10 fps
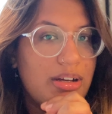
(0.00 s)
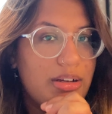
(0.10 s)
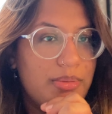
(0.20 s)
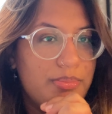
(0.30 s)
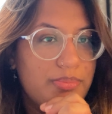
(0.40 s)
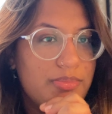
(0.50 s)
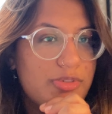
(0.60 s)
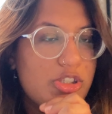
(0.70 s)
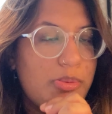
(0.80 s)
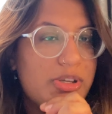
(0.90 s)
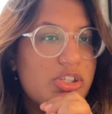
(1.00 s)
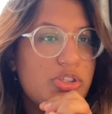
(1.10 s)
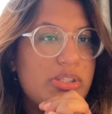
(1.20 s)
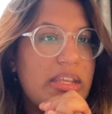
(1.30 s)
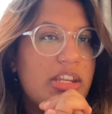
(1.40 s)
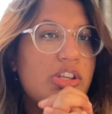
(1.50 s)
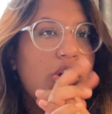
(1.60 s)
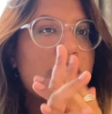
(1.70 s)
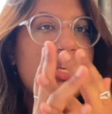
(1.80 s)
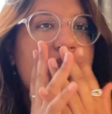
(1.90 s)
Um, so much sending
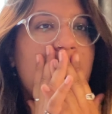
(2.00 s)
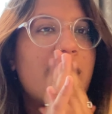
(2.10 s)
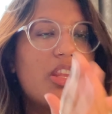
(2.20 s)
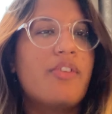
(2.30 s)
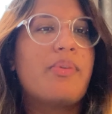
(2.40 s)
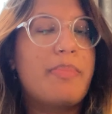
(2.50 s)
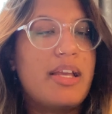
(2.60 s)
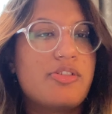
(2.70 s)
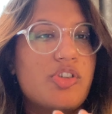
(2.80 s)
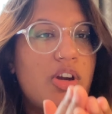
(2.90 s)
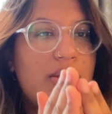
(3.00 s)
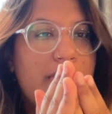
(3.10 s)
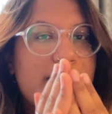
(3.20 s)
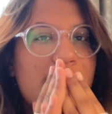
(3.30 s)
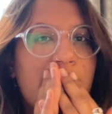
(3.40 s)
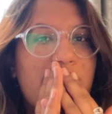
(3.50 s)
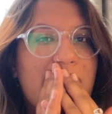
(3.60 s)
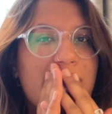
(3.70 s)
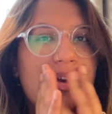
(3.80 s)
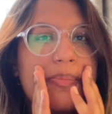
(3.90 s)
sending our love from Pastor John and myself,
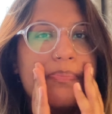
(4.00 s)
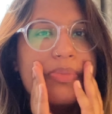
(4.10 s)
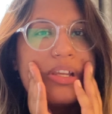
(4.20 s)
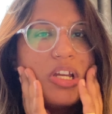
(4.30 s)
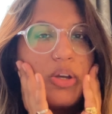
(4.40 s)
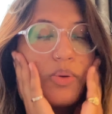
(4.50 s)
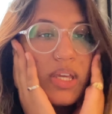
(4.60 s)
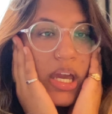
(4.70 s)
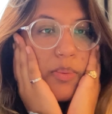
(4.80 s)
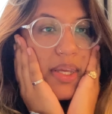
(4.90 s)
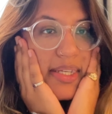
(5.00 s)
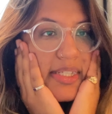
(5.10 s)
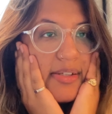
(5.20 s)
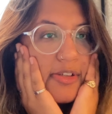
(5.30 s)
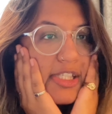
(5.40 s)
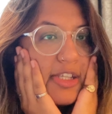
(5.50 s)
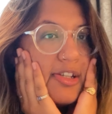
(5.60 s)
and um, we can't wait to see you